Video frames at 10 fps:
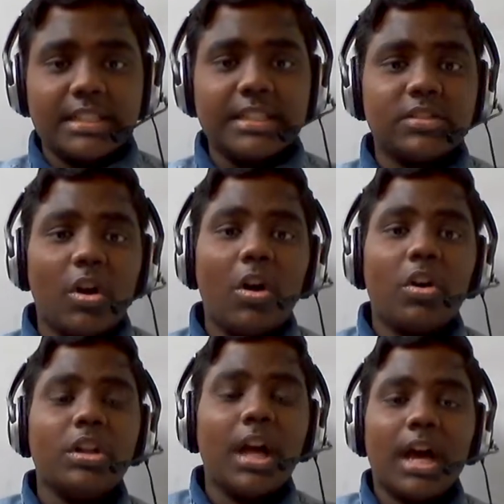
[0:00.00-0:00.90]
these
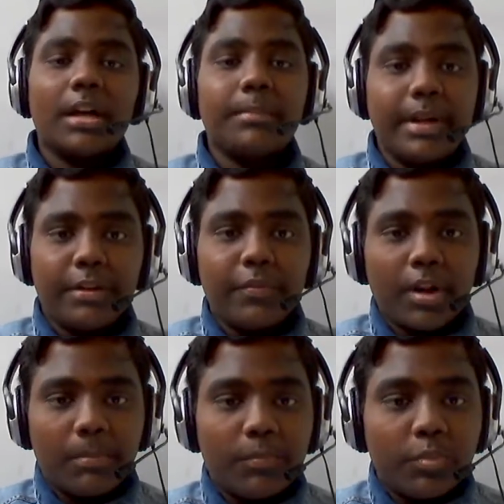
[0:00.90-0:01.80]
all are made
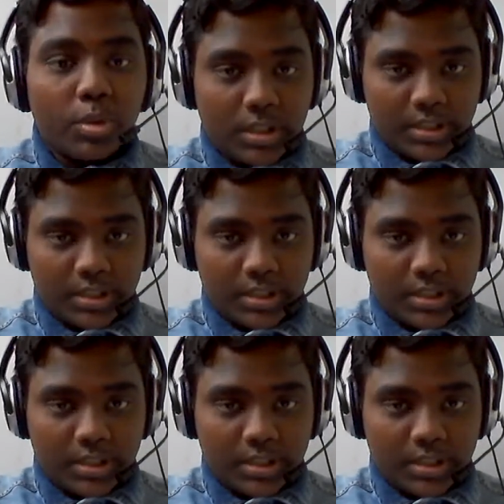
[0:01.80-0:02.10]
from wood